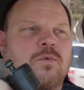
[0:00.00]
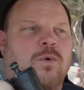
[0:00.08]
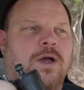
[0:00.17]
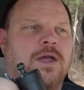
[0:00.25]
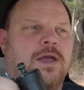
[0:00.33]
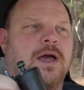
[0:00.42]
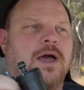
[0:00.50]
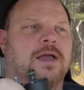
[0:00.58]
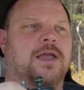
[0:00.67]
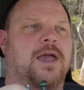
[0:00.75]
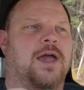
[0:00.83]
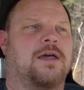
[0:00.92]
Went and got
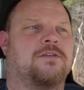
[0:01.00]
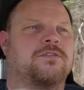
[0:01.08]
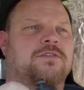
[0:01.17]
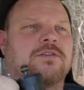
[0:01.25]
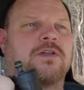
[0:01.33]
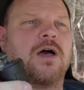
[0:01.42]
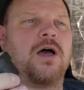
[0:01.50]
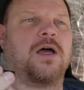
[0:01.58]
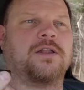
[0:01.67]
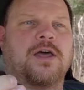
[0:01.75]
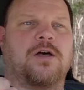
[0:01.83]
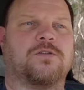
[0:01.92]
gas
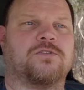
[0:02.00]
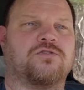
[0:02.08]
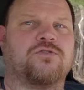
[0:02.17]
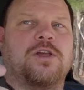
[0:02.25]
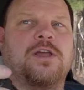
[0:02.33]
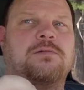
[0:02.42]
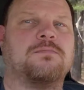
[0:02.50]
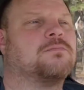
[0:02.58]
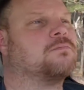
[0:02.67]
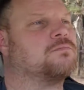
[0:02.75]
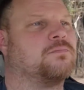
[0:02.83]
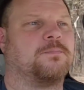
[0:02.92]
down the street.
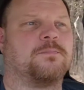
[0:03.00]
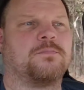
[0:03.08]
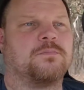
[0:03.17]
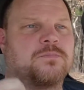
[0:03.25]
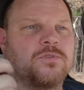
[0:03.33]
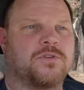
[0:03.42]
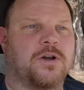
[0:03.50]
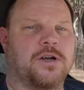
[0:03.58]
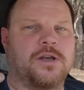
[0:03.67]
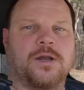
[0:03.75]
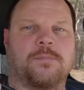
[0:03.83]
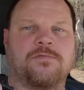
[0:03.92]

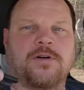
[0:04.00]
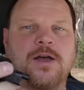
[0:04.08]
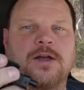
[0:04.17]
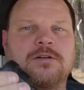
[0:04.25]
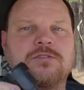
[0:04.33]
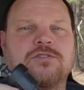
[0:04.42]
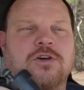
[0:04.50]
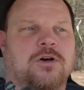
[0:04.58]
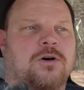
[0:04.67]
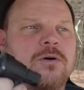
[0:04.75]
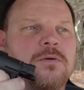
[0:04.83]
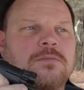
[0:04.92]
Started up fine.
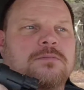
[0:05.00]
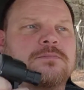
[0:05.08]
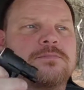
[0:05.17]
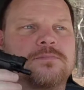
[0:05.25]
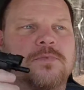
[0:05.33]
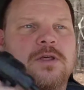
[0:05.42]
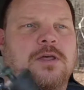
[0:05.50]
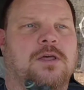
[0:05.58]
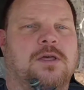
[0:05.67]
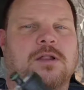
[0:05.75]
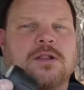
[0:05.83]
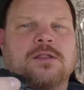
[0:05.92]
So
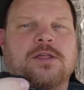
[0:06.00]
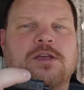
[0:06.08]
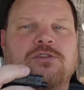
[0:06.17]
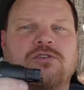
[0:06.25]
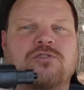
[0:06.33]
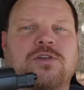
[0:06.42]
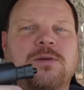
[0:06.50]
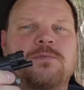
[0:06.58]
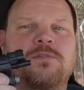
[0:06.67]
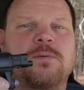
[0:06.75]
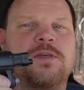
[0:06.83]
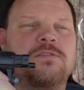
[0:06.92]
the issue seems
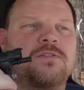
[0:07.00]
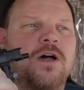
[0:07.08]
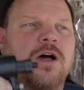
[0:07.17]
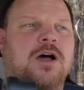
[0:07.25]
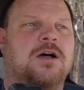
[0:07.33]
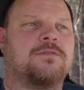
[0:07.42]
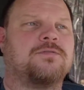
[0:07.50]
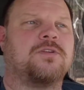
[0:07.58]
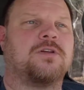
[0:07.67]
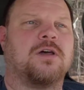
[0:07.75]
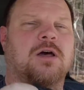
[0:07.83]
to be solved.